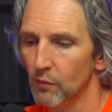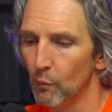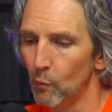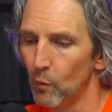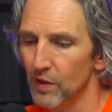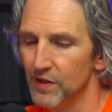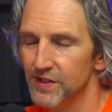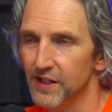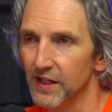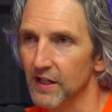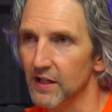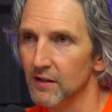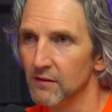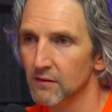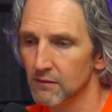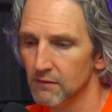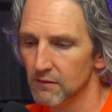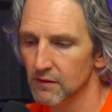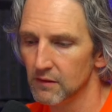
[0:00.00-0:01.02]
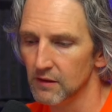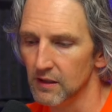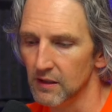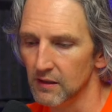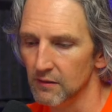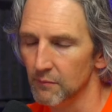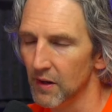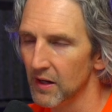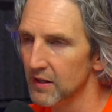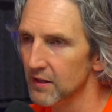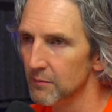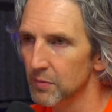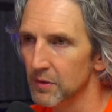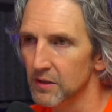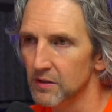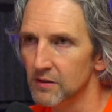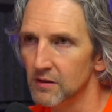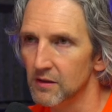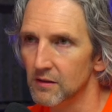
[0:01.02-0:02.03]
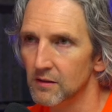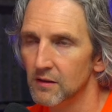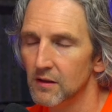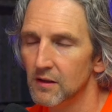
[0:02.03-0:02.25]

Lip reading: Once again, in my opinion,